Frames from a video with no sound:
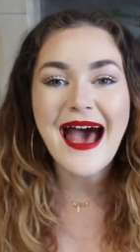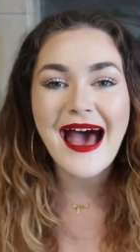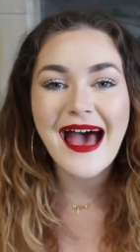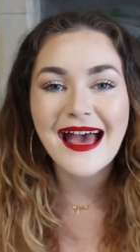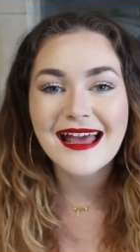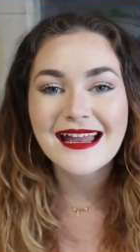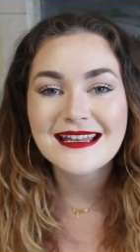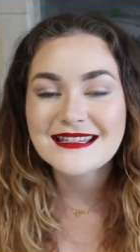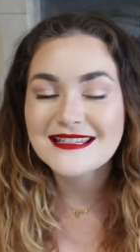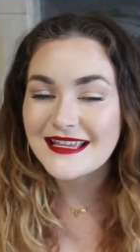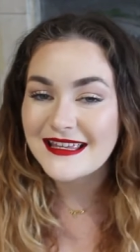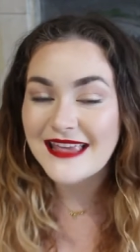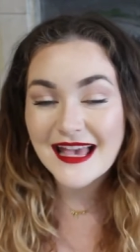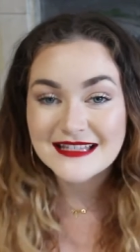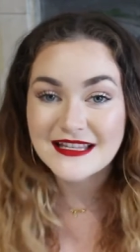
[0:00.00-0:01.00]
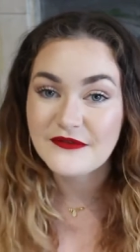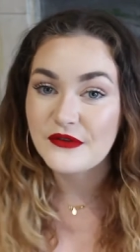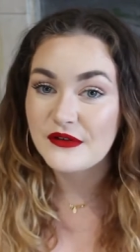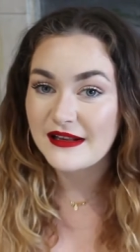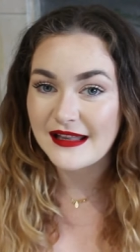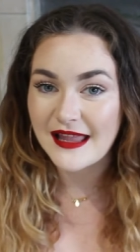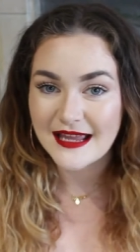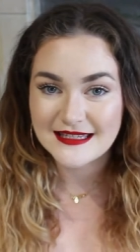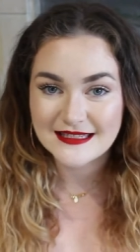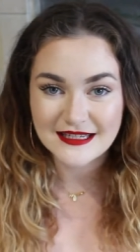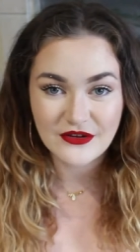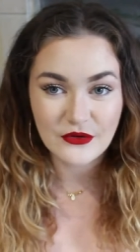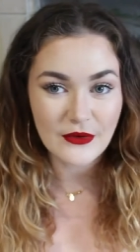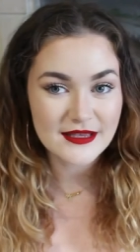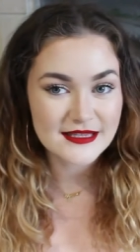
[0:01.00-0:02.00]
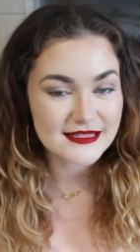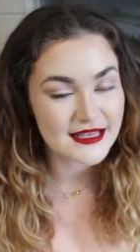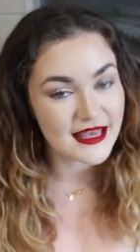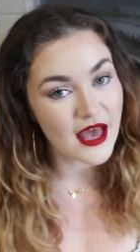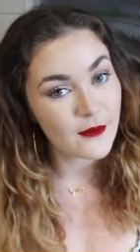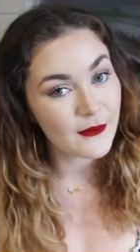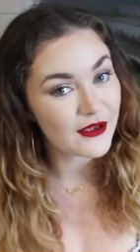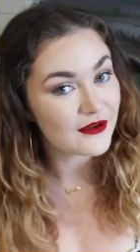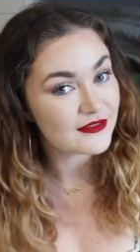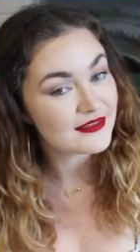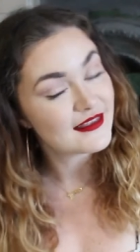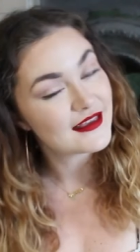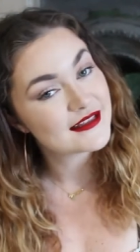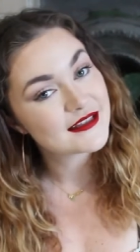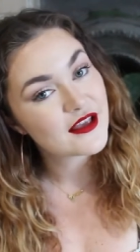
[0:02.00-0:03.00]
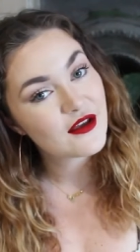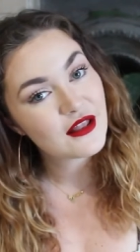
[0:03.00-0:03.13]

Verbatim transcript: and yes, if you'd like to see how I got this